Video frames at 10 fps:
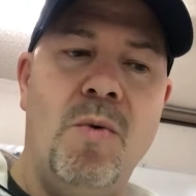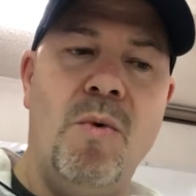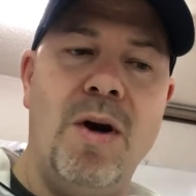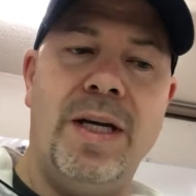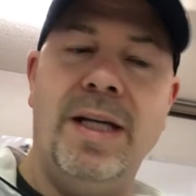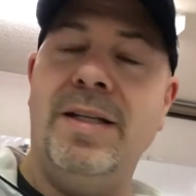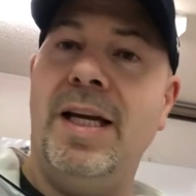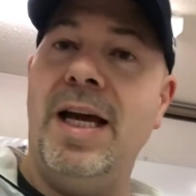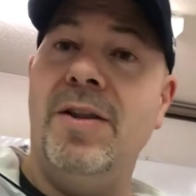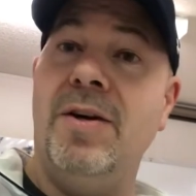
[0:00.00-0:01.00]
Working
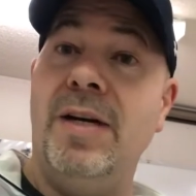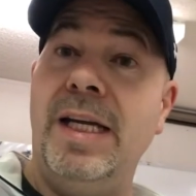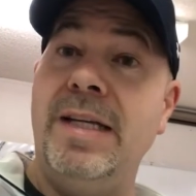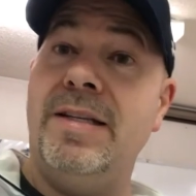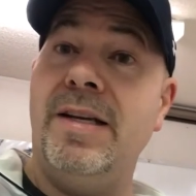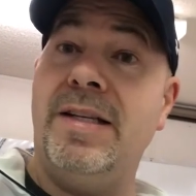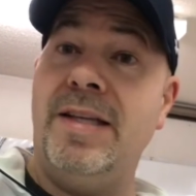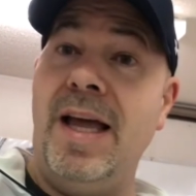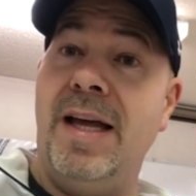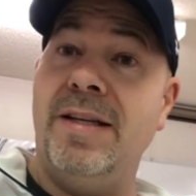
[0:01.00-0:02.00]
together is
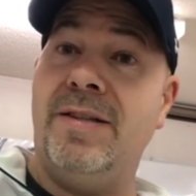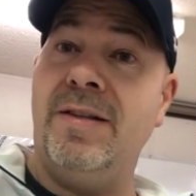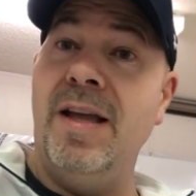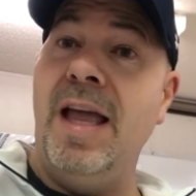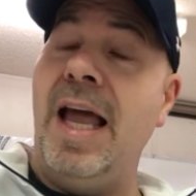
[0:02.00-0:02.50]
success.